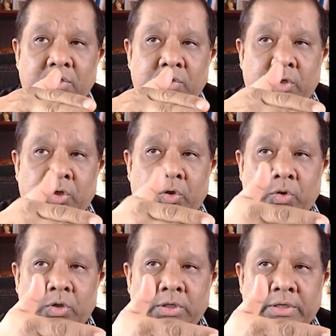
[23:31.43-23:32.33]
to a
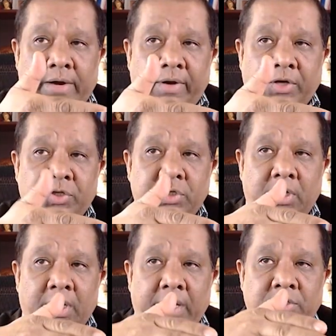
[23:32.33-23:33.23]
caudal
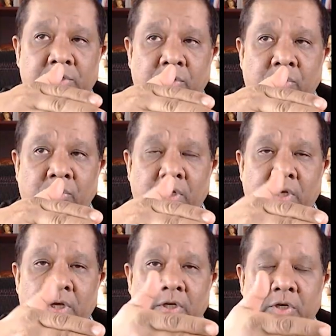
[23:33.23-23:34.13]
direction like so,
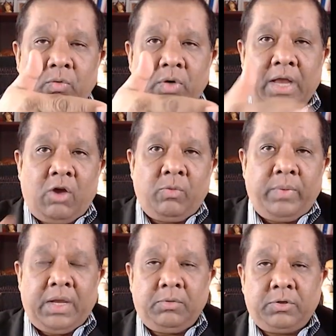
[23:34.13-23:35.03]
you will now
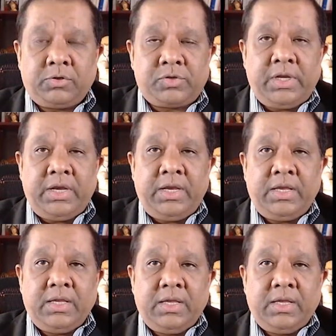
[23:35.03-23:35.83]
be able to see